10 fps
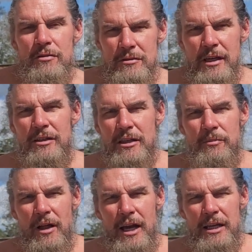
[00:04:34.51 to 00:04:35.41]
legally
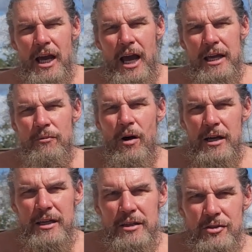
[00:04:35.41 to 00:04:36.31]
blind guy
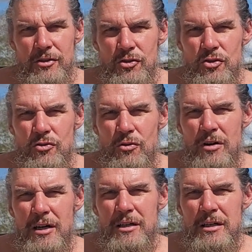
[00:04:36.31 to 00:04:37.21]
walking into the
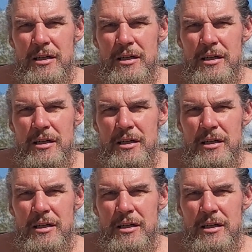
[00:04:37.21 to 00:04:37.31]
store,